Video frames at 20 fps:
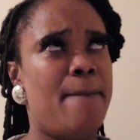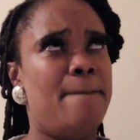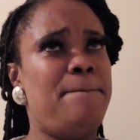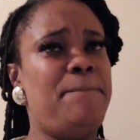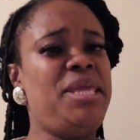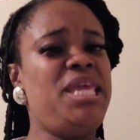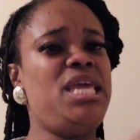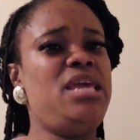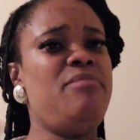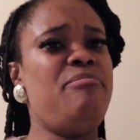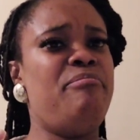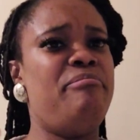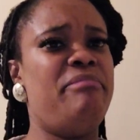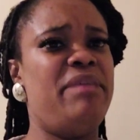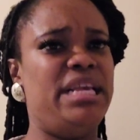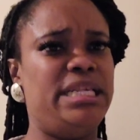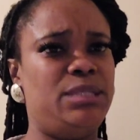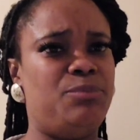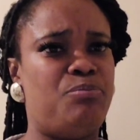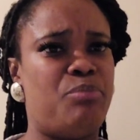being
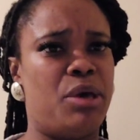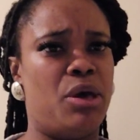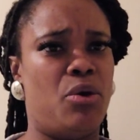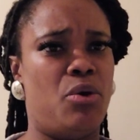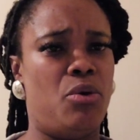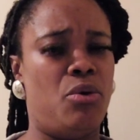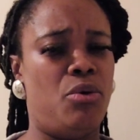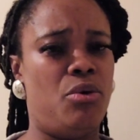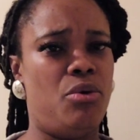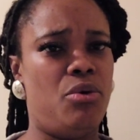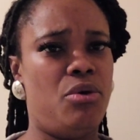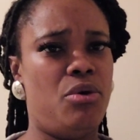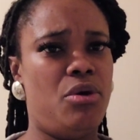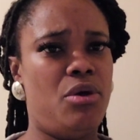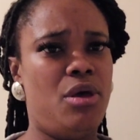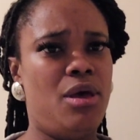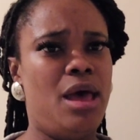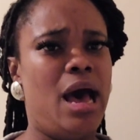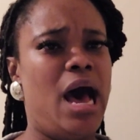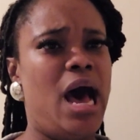Miss Bell,
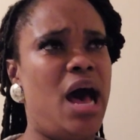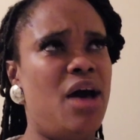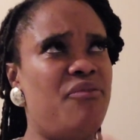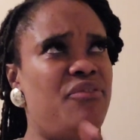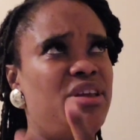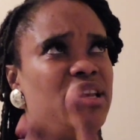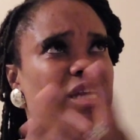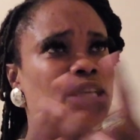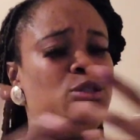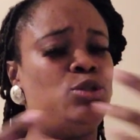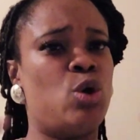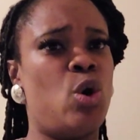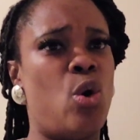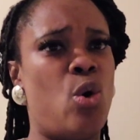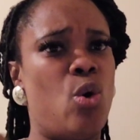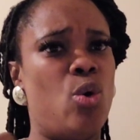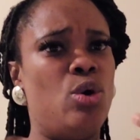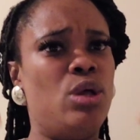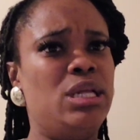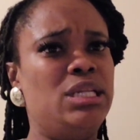having it
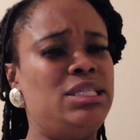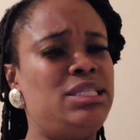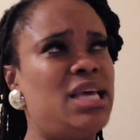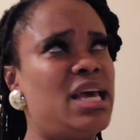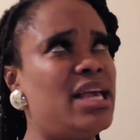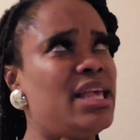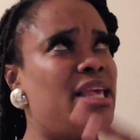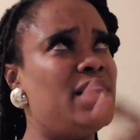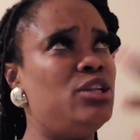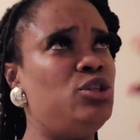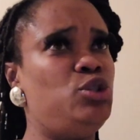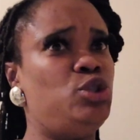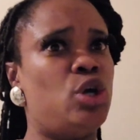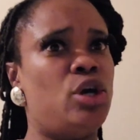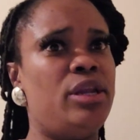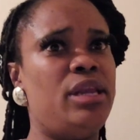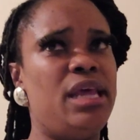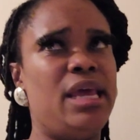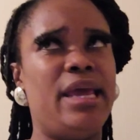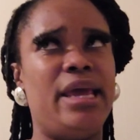all, taking
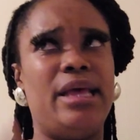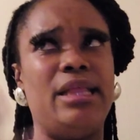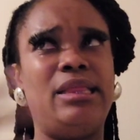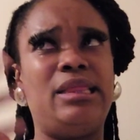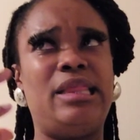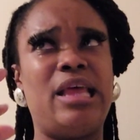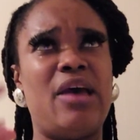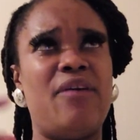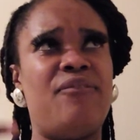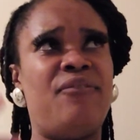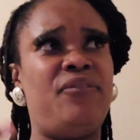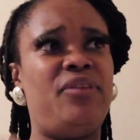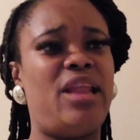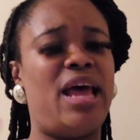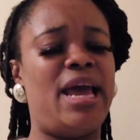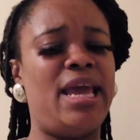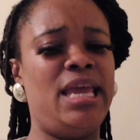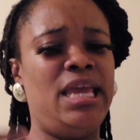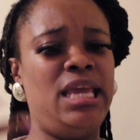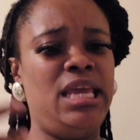John here, there,
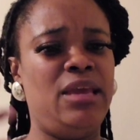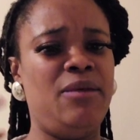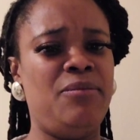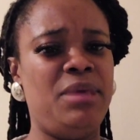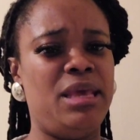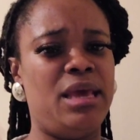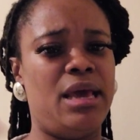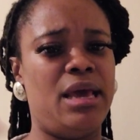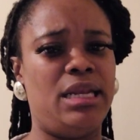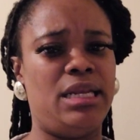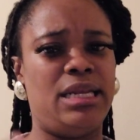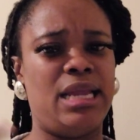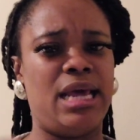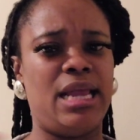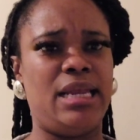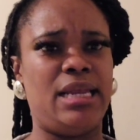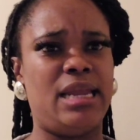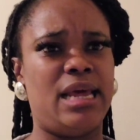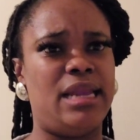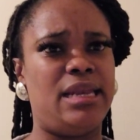flying him here,
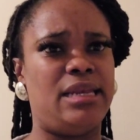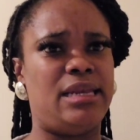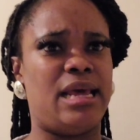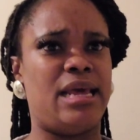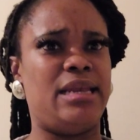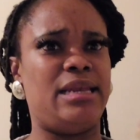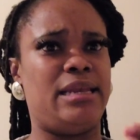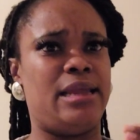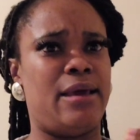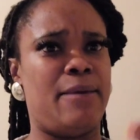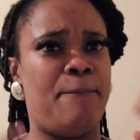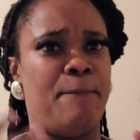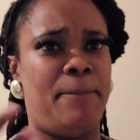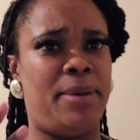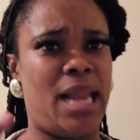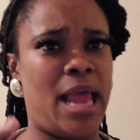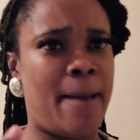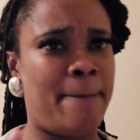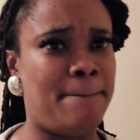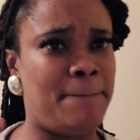there,
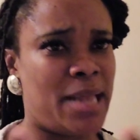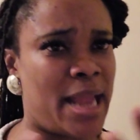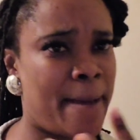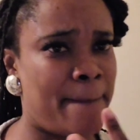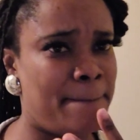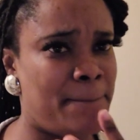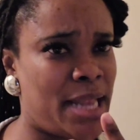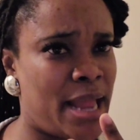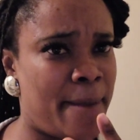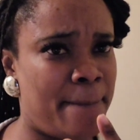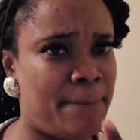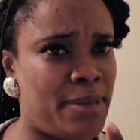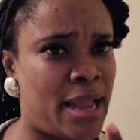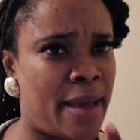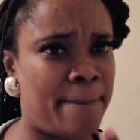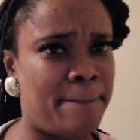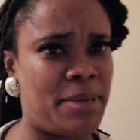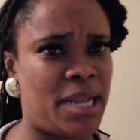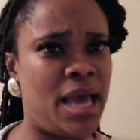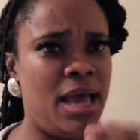blah, blah, blah, blah,
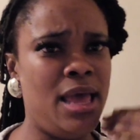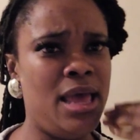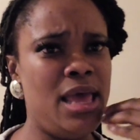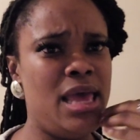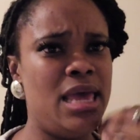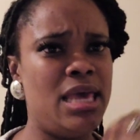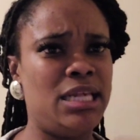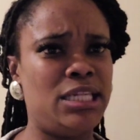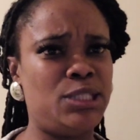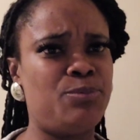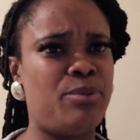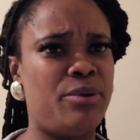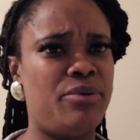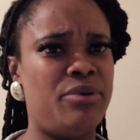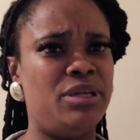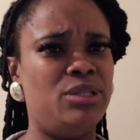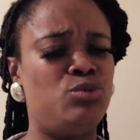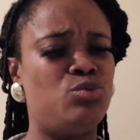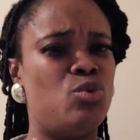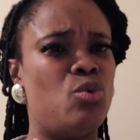blah. His
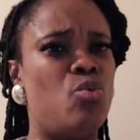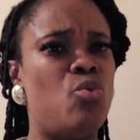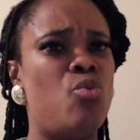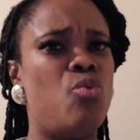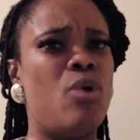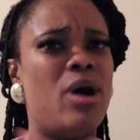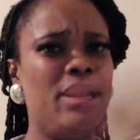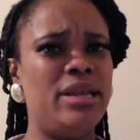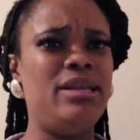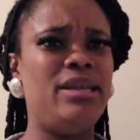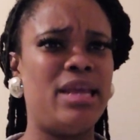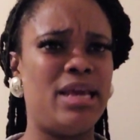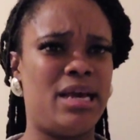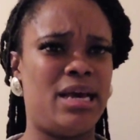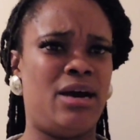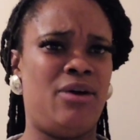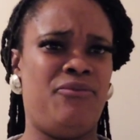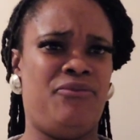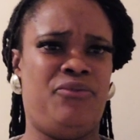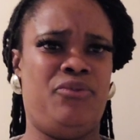parents will one day
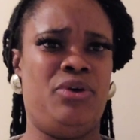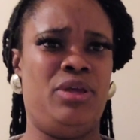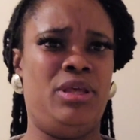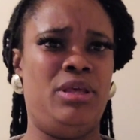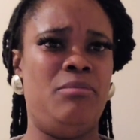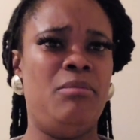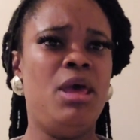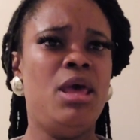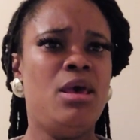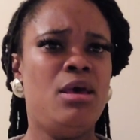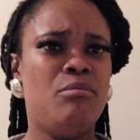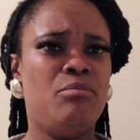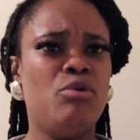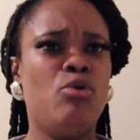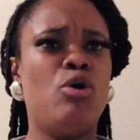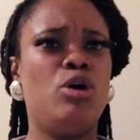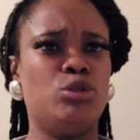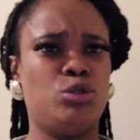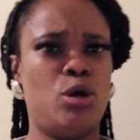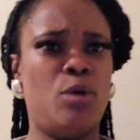come for him
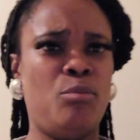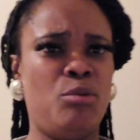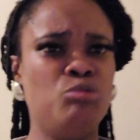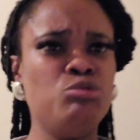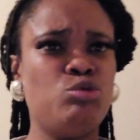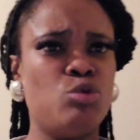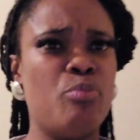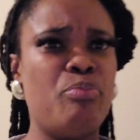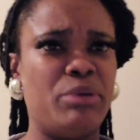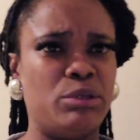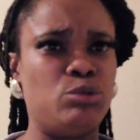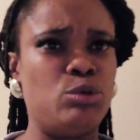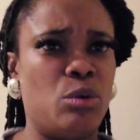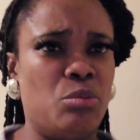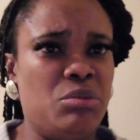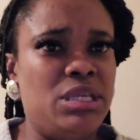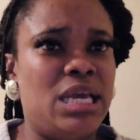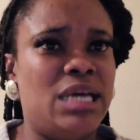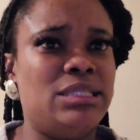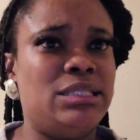because almost person
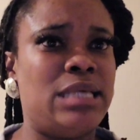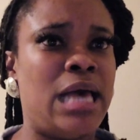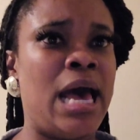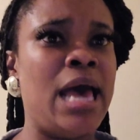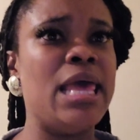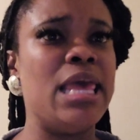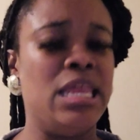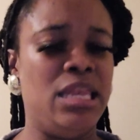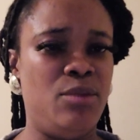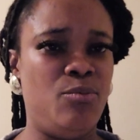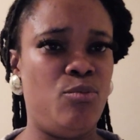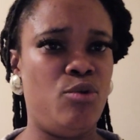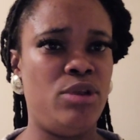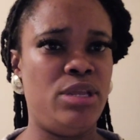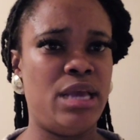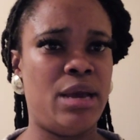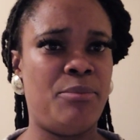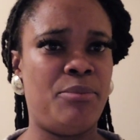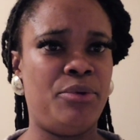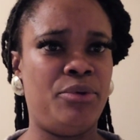munyasa
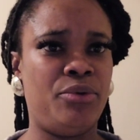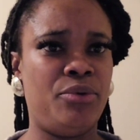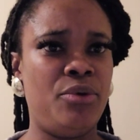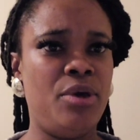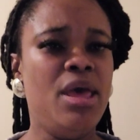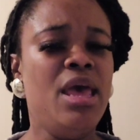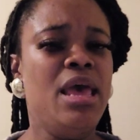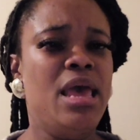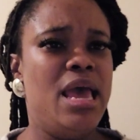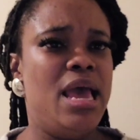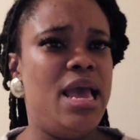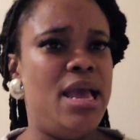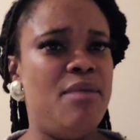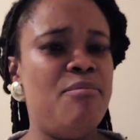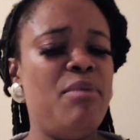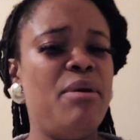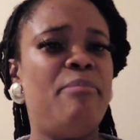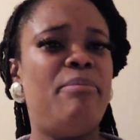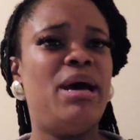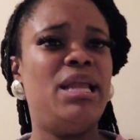anymore. Hey,
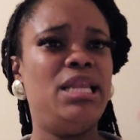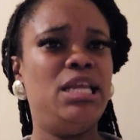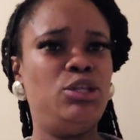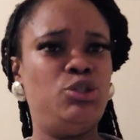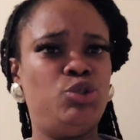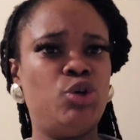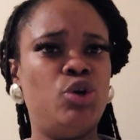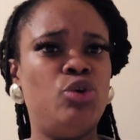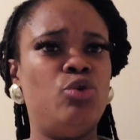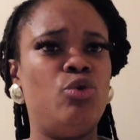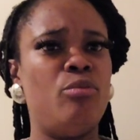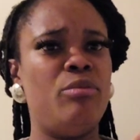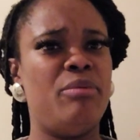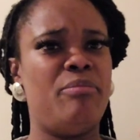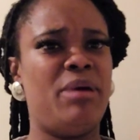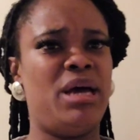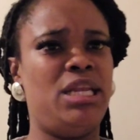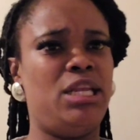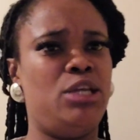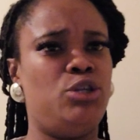me bane John, no, me
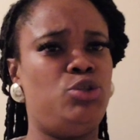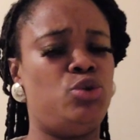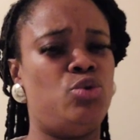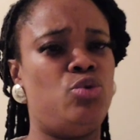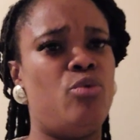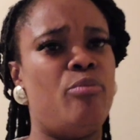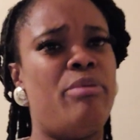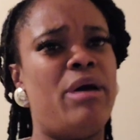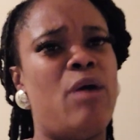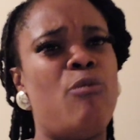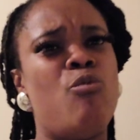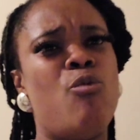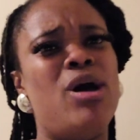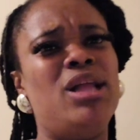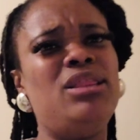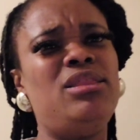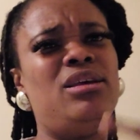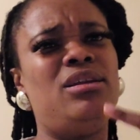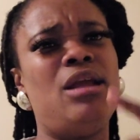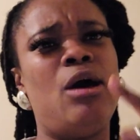bane John, no. But
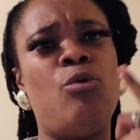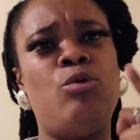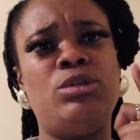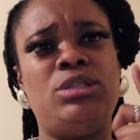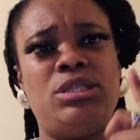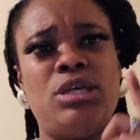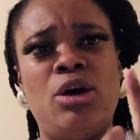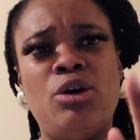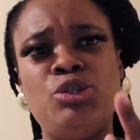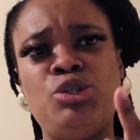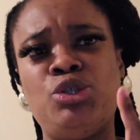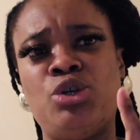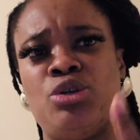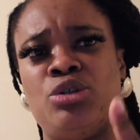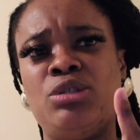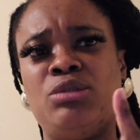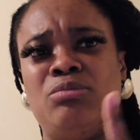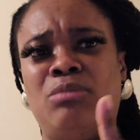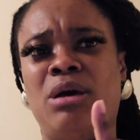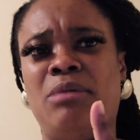one thing I will tell
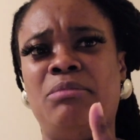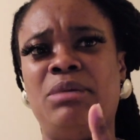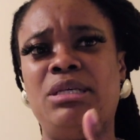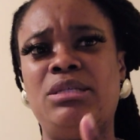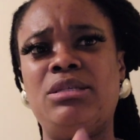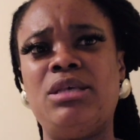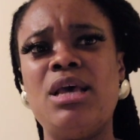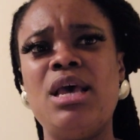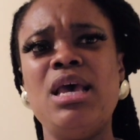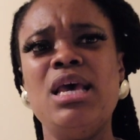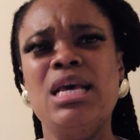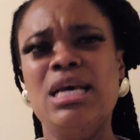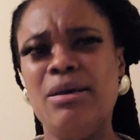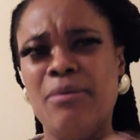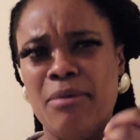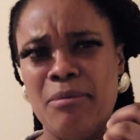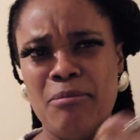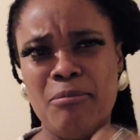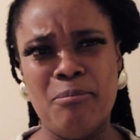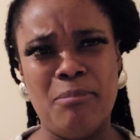John's mom is,
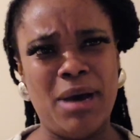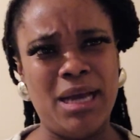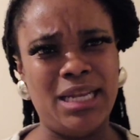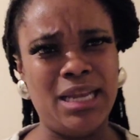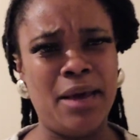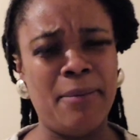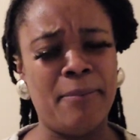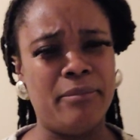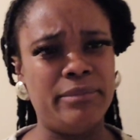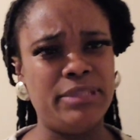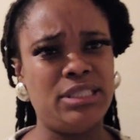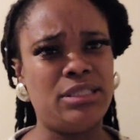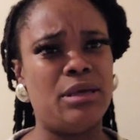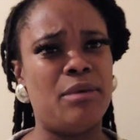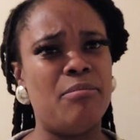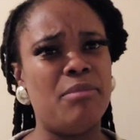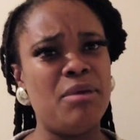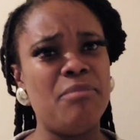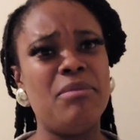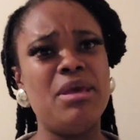Madam, se
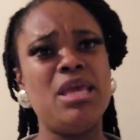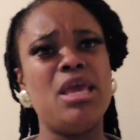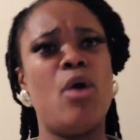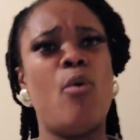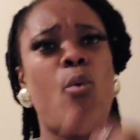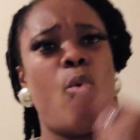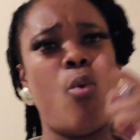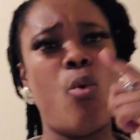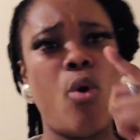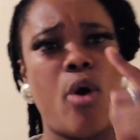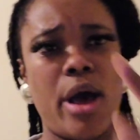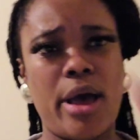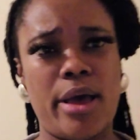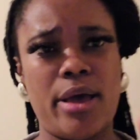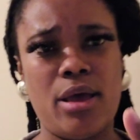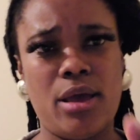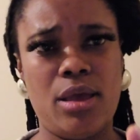me ye war.